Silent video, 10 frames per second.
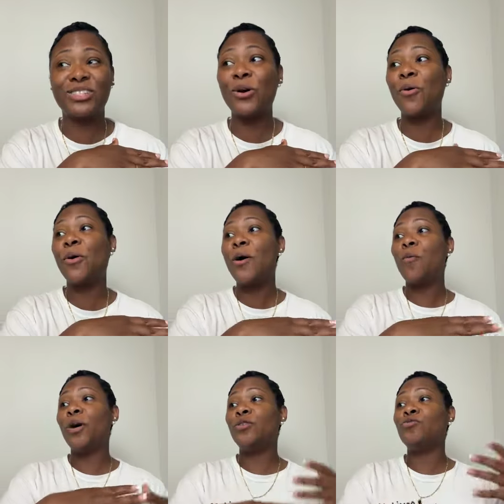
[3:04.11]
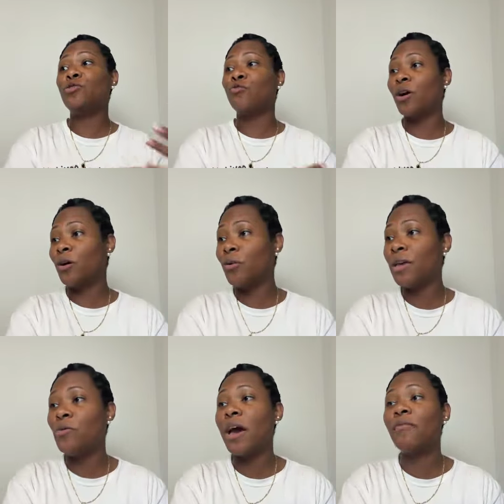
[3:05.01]
So when you grow
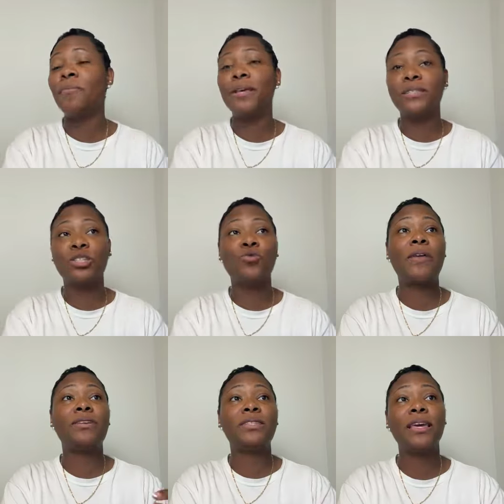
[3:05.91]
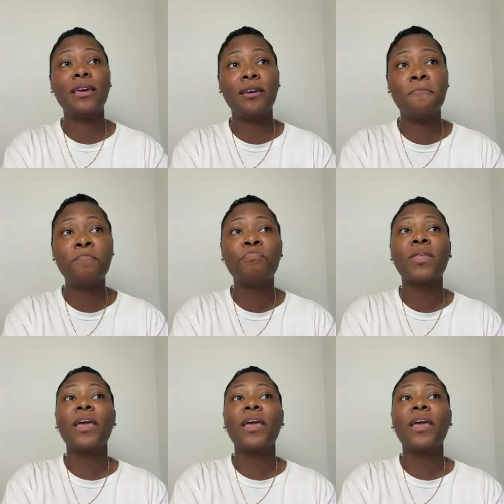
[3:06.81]
and you have a business, you have a team,